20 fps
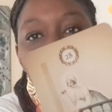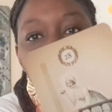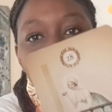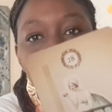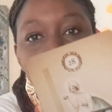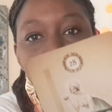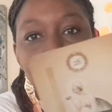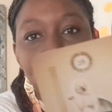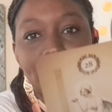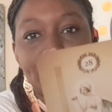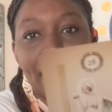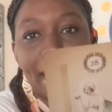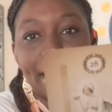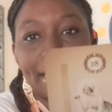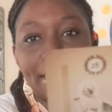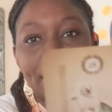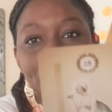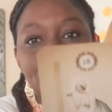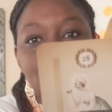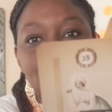okay? So it's
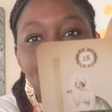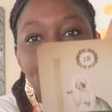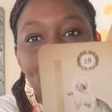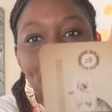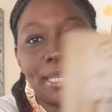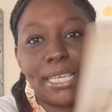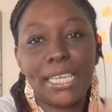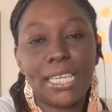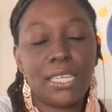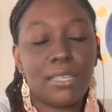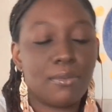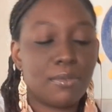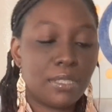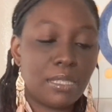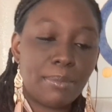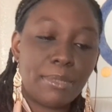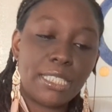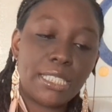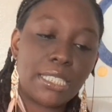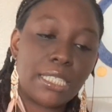like there's big,
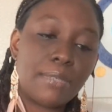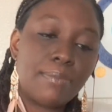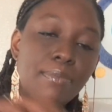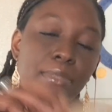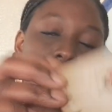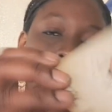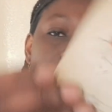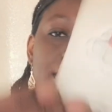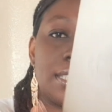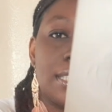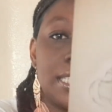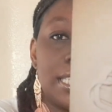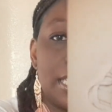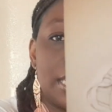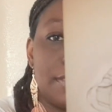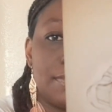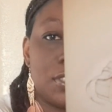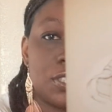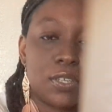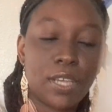let me see. This is the
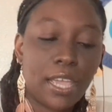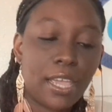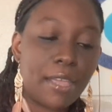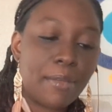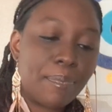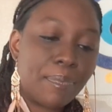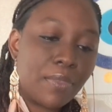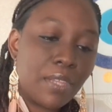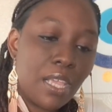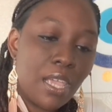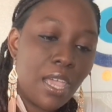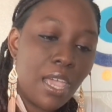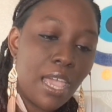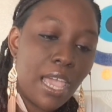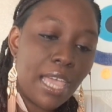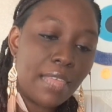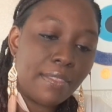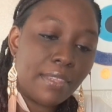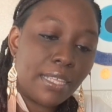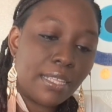gift, okay?
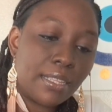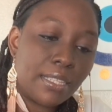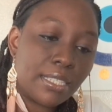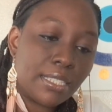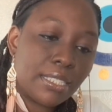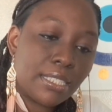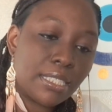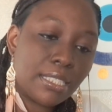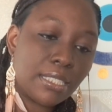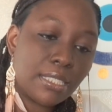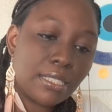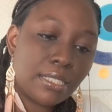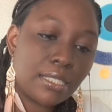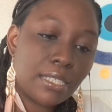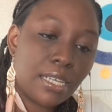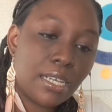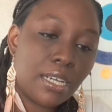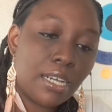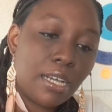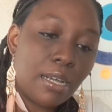And then this is
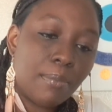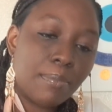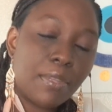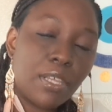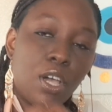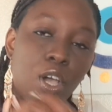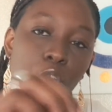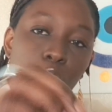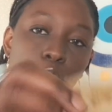um, the